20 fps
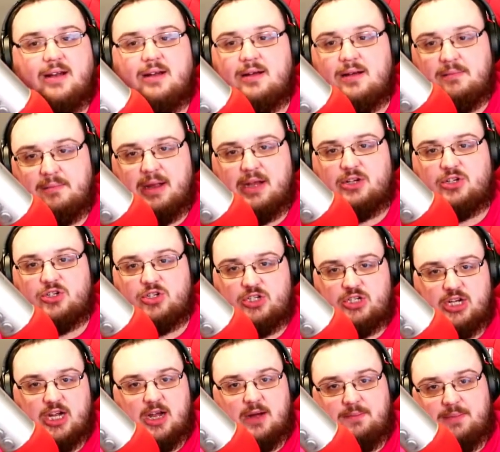Make sure to
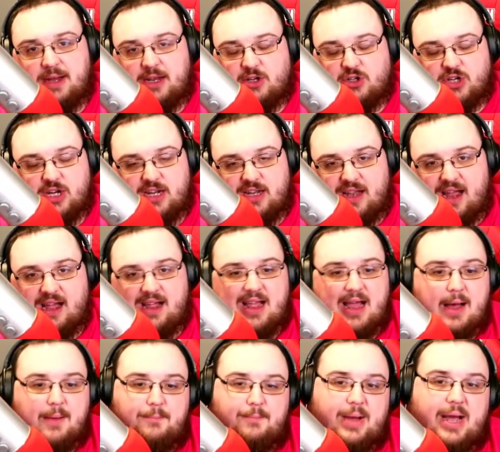check out
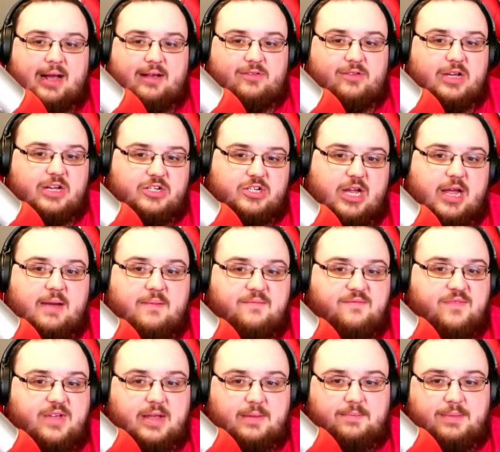
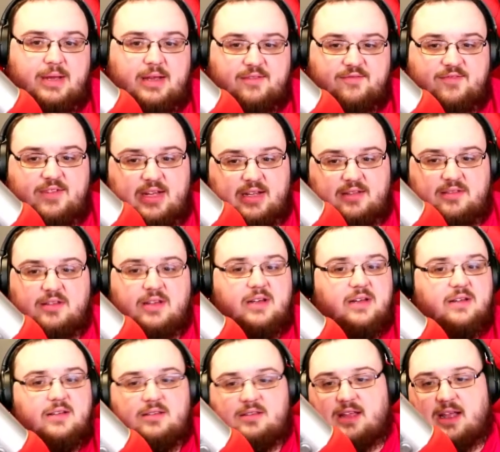patreon.com/MVPvids.
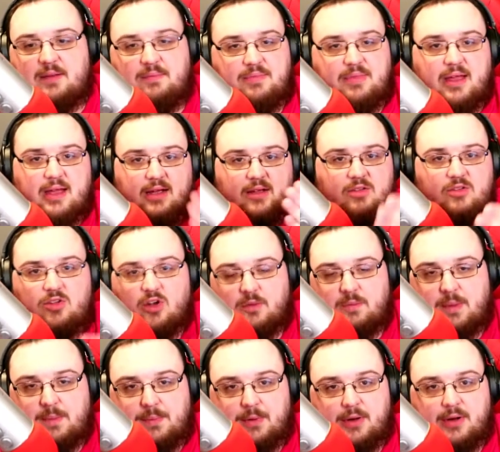Same thing. Soapy
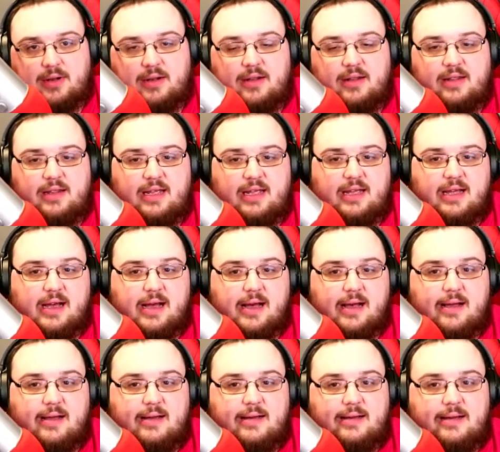put it in the
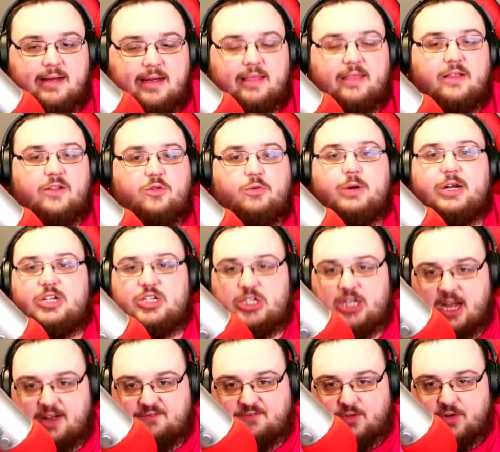Twitch
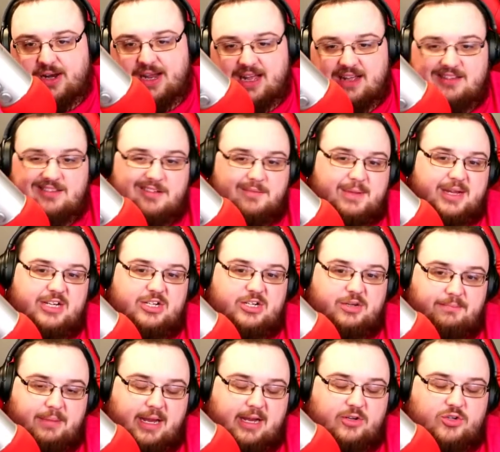chat for you,
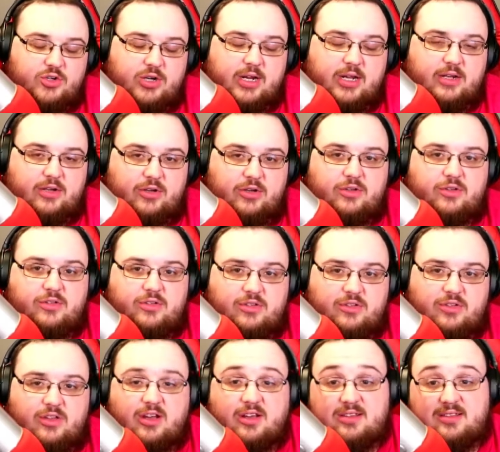!Patreon
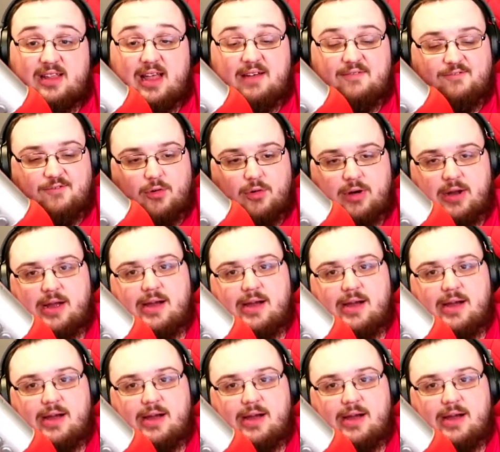does that for you.